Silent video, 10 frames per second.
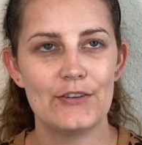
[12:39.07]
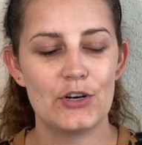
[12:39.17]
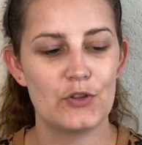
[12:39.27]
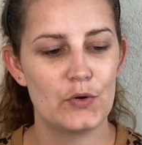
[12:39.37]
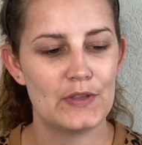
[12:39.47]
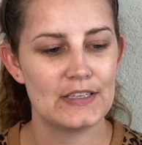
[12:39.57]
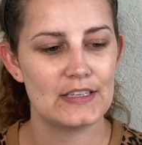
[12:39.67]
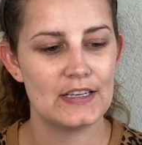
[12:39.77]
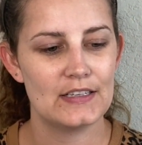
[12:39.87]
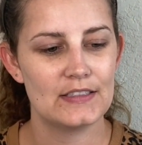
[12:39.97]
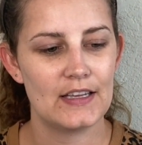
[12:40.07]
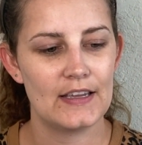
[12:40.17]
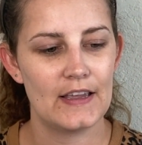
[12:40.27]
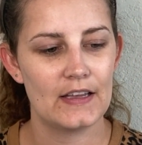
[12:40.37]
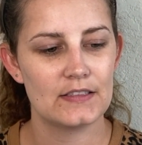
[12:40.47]
though this is
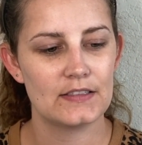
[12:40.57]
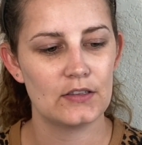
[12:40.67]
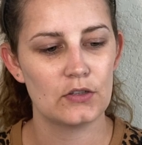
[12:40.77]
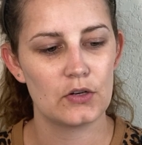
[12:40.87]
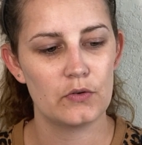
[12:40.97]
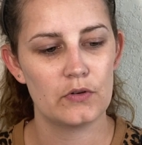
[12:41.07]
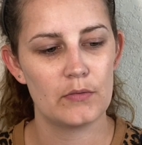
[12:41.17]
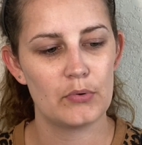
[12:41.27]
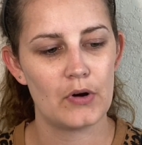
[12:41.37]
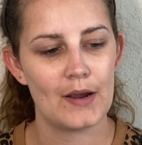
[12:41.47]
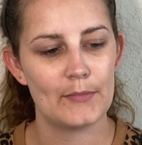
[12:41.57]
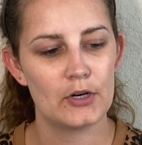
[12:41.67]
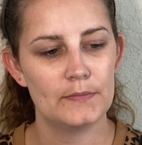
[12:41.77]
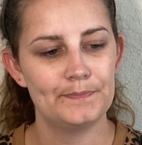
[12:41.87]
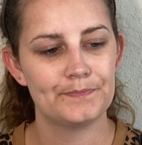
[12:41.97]
a silicone primer.